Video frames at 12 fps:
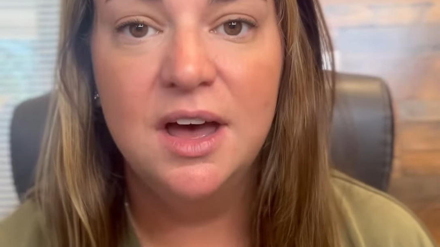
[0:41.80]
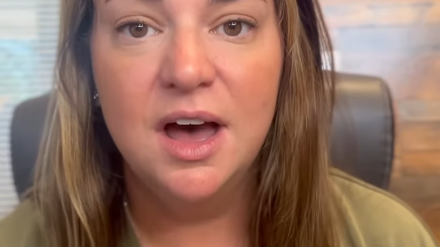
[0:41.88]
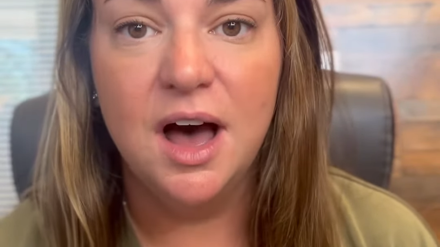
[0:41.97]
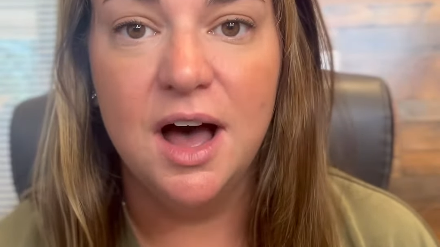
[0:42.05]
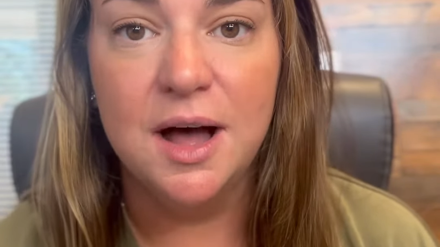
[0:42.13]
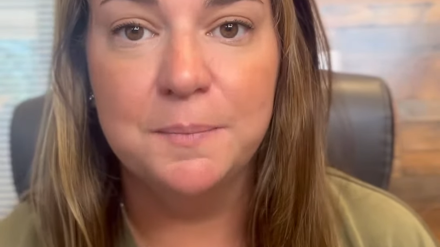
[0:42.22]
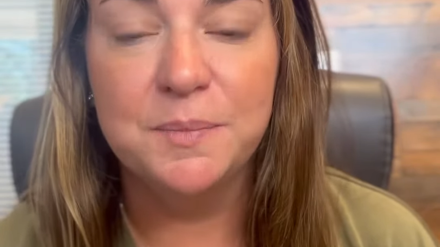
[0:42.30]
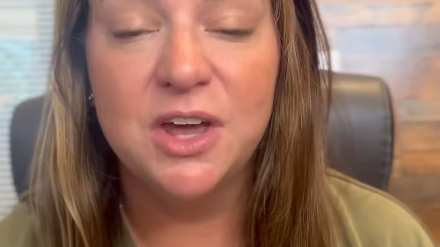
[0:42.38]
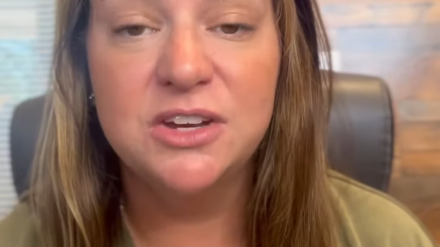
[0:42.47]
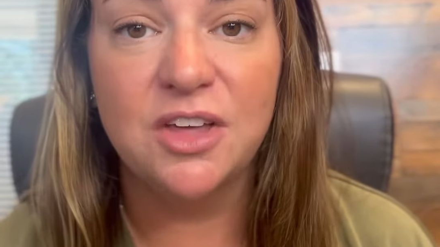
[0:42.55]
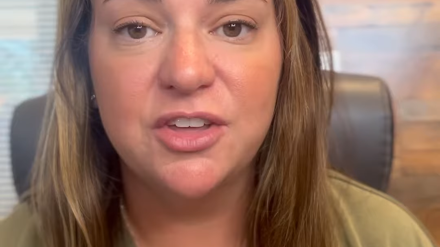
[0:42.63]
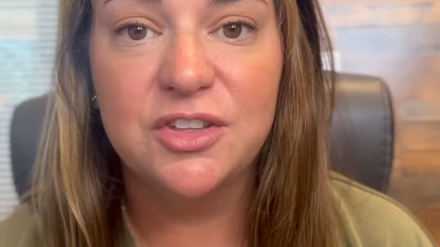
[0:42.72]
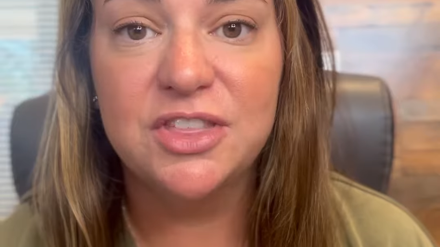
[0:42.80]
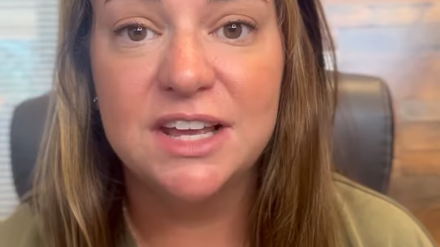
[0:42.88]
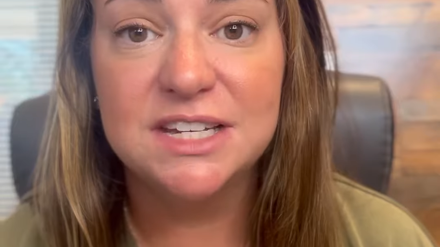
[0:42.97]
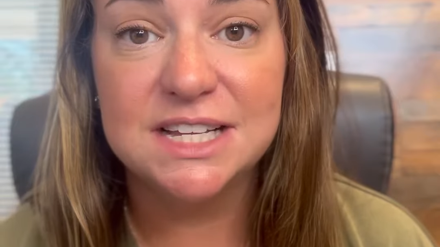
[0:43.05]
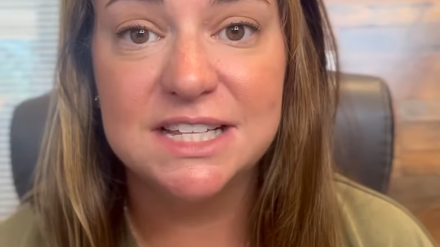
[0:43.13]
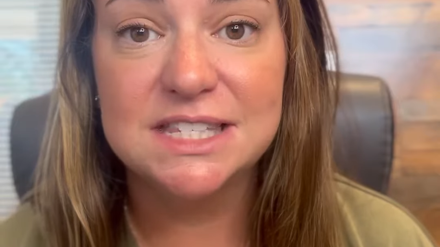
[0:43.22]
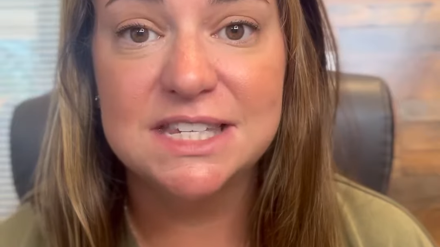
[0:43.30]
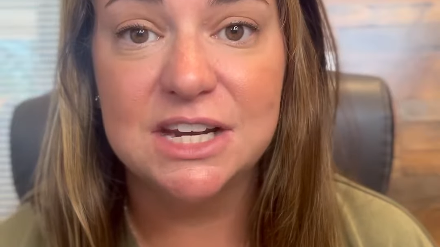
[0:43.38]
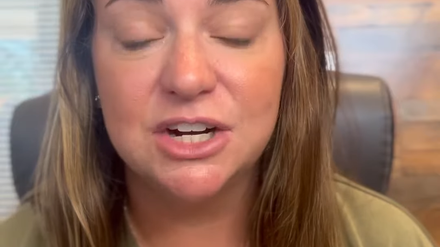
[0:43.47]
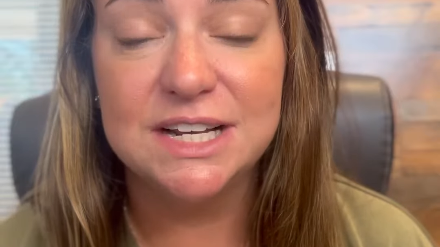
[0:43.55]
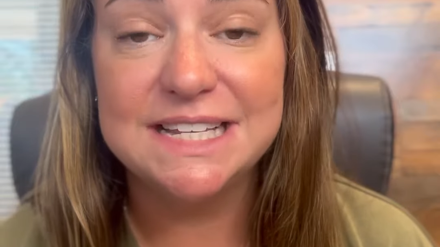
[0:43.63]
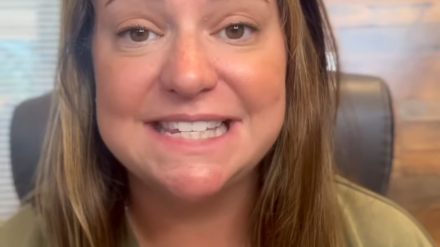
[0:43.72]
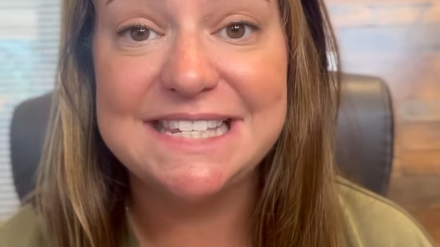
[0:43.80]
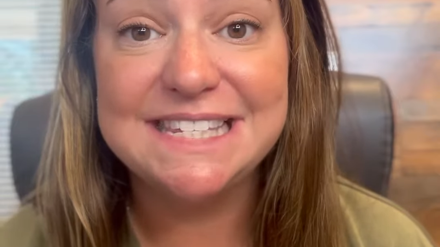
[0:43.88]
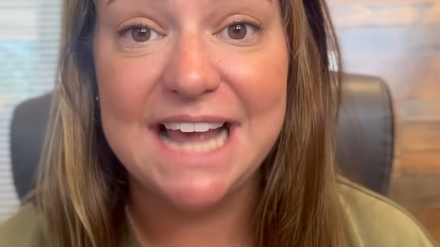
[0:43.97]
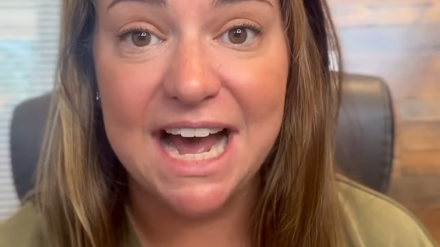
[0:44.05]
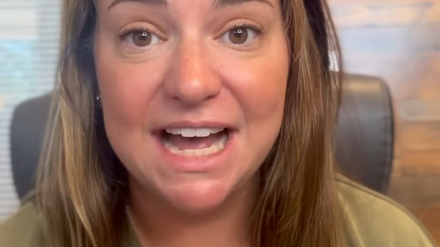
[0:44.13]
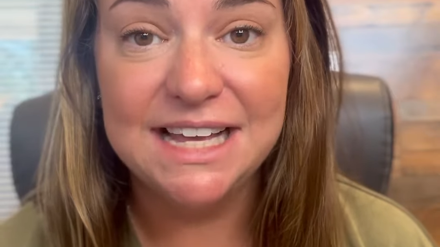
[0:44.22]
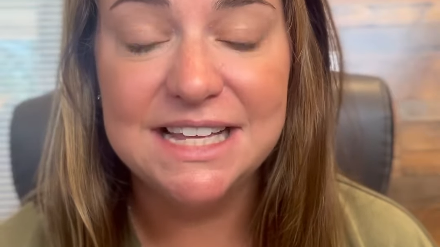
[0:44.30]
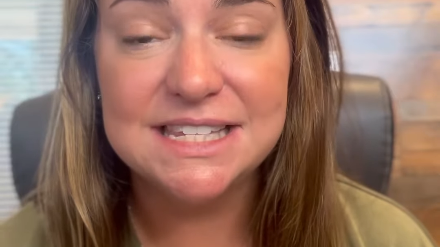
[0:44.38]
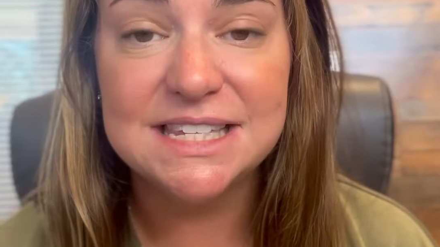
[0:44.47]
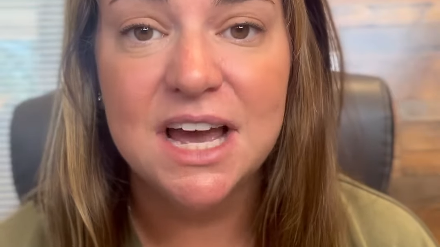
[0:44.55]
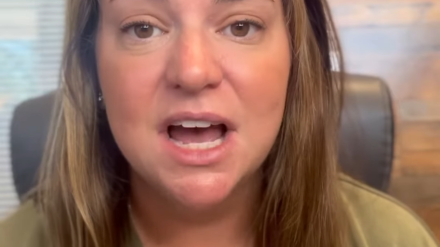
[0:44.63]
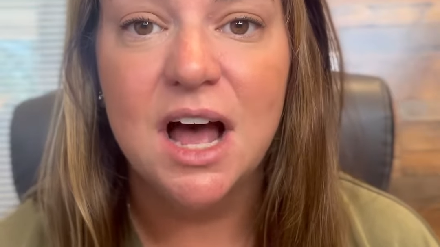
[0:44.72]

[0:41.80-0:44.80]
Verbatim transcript: Um, another thing to consider is size.